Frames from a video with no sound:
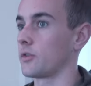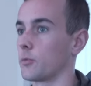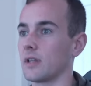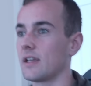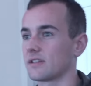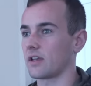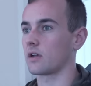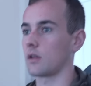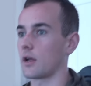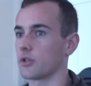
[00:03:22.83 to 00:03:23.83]
They're playing
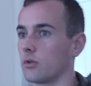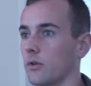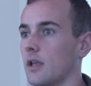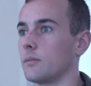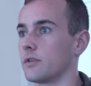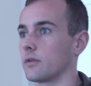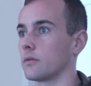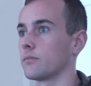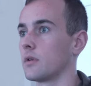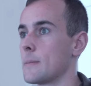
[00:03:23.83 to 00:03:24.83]
psychological games
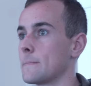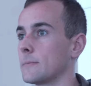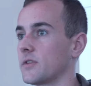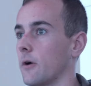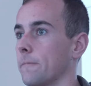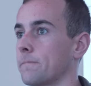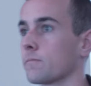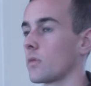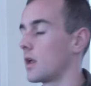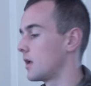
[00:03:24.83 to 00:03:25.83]
here. So
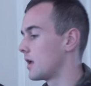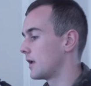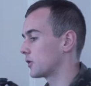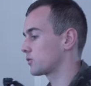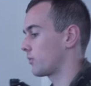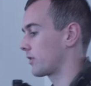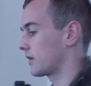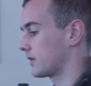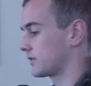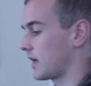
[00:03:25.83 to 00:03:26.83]
here's what we're
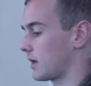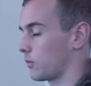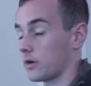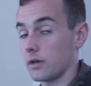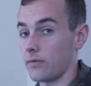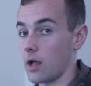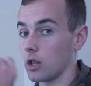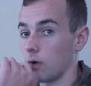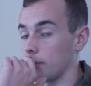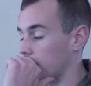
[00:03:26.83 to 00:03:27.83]
gonna say. We're gonna
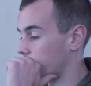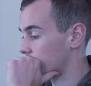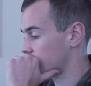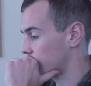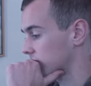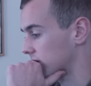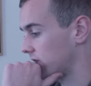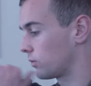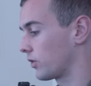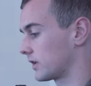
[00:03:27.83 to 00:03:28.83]
follow what my friend Jordan
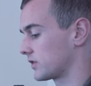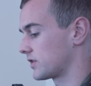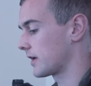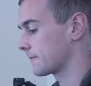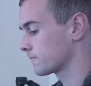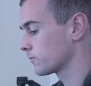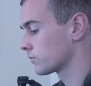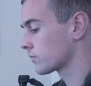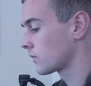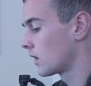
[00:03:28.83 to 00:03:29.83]
said. We're gonna say,
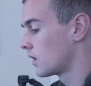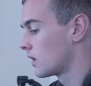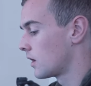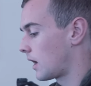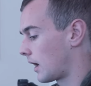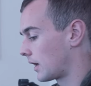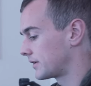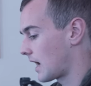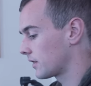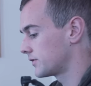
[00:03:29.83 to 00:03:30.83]
uh,
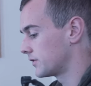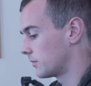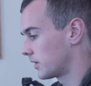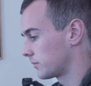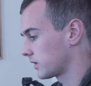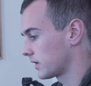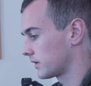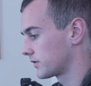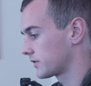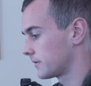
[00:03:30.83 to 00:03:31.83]
Dallas is a big
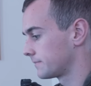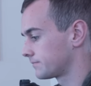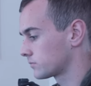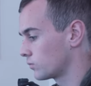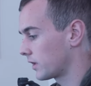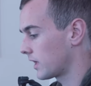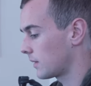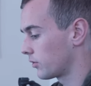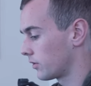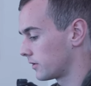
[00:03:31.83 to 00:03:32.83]
place. What
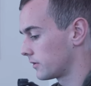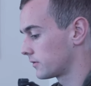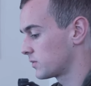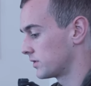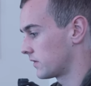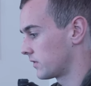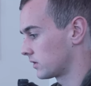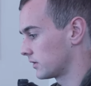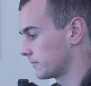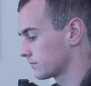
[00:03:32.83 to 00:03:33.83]
neighborhood,
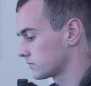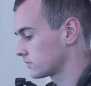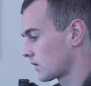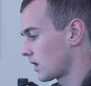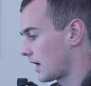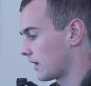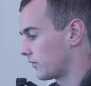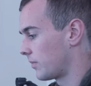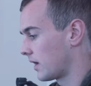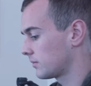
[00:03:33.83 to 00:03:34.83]
specifically? I
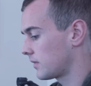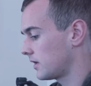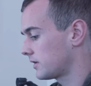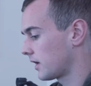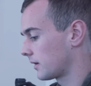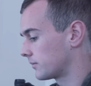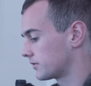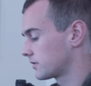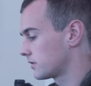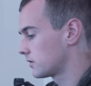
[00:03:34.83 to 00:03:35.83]
have been many
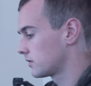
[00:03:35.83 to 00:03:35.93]
times.